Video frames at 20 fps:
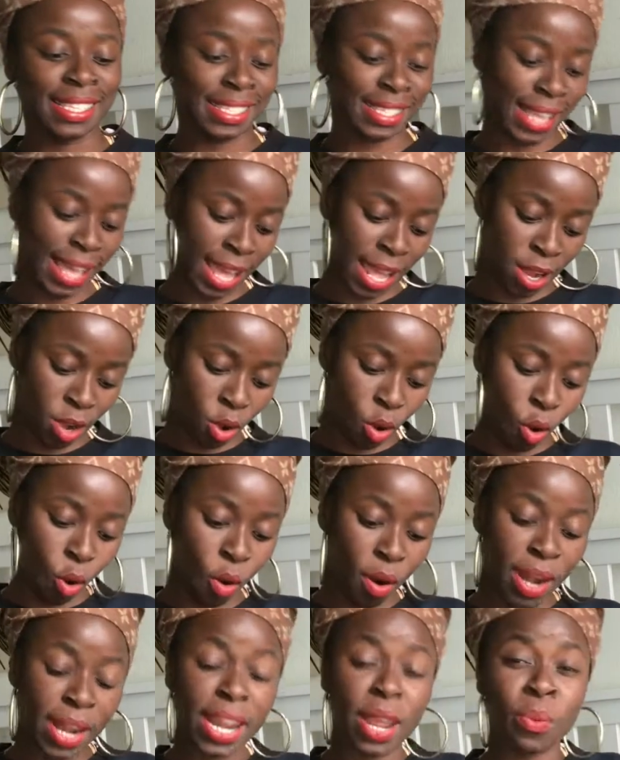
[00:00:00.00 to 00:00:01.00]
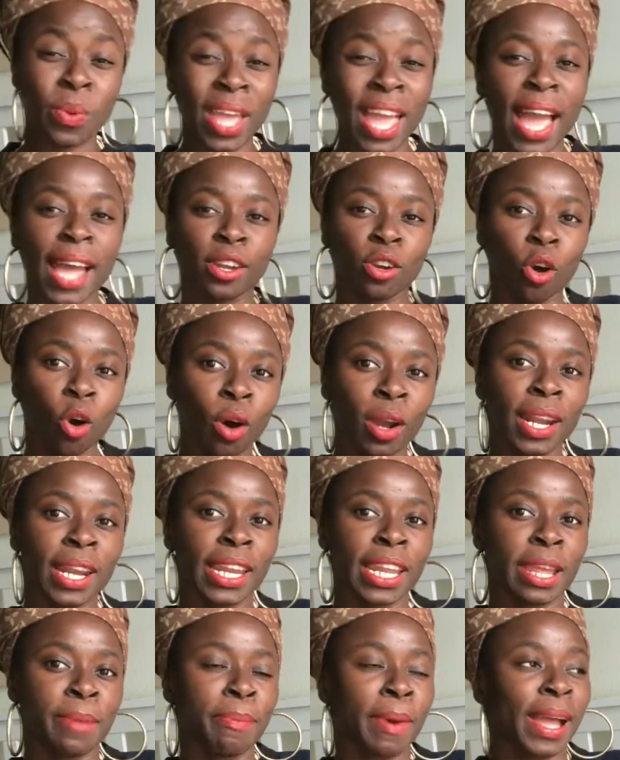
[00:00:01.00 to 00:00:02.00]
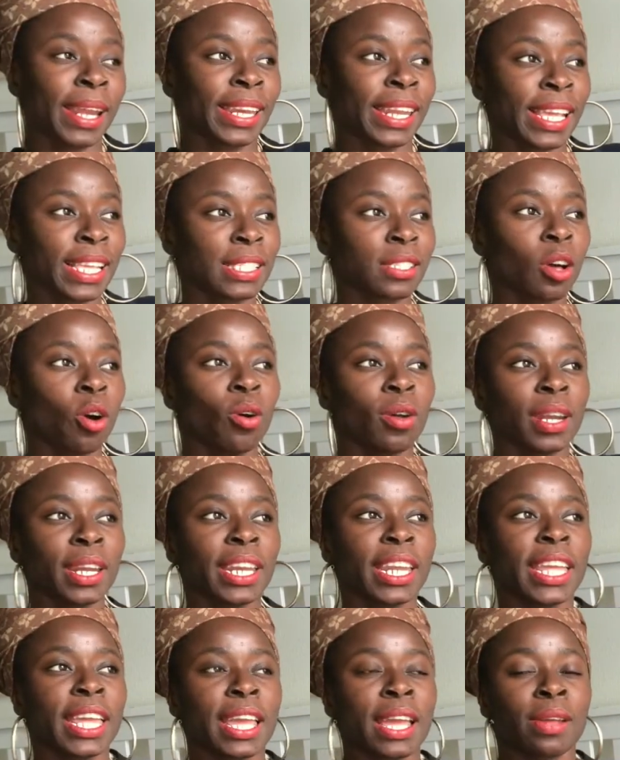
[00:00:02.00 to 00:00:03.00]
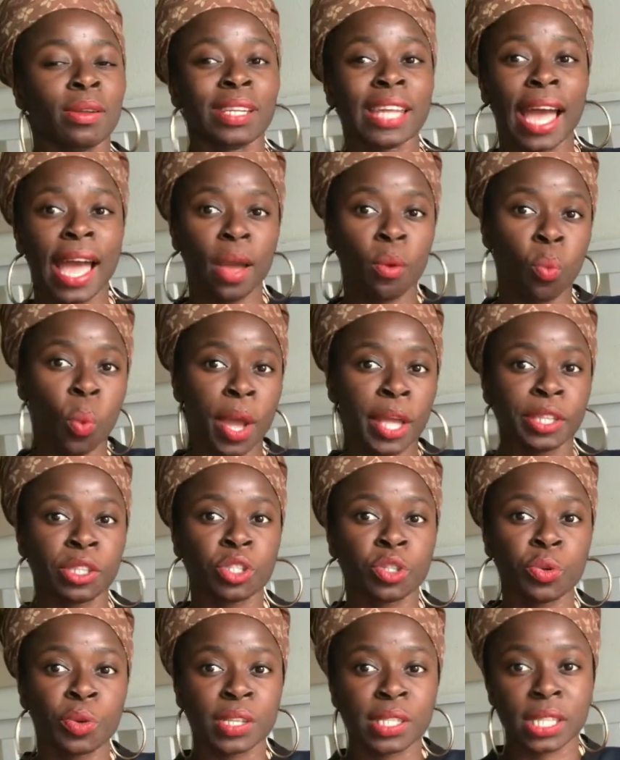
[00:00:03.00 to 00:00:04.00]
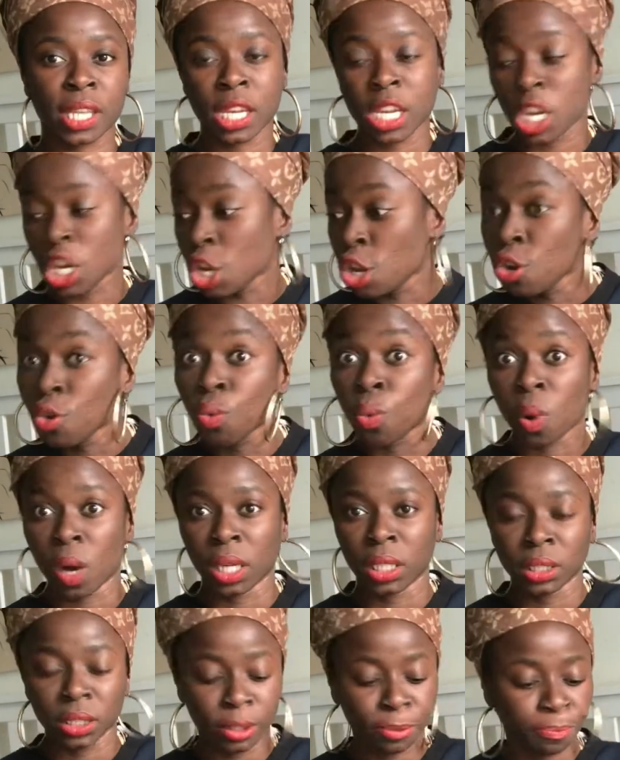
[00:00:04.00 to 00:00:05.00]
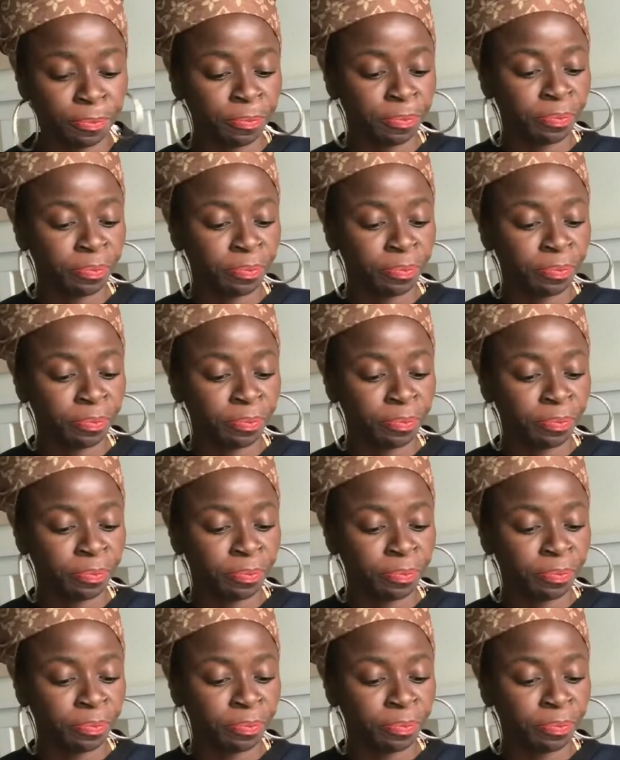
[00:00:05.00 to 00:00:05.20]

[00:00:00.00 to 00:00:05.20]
said, only, we had only, but this only that I went to is a new one.